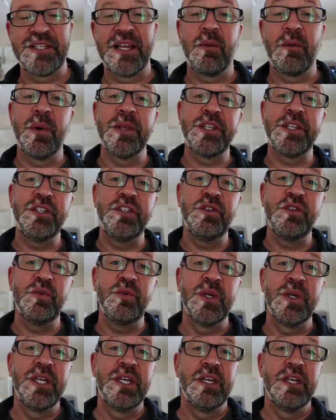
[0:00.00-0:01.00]
Now, whether
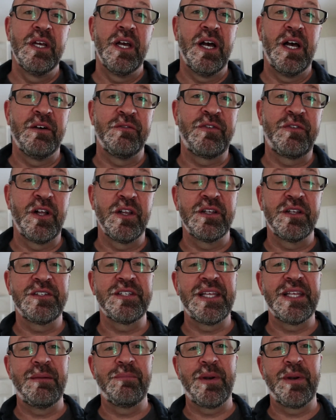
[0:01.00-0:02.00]
you fall into that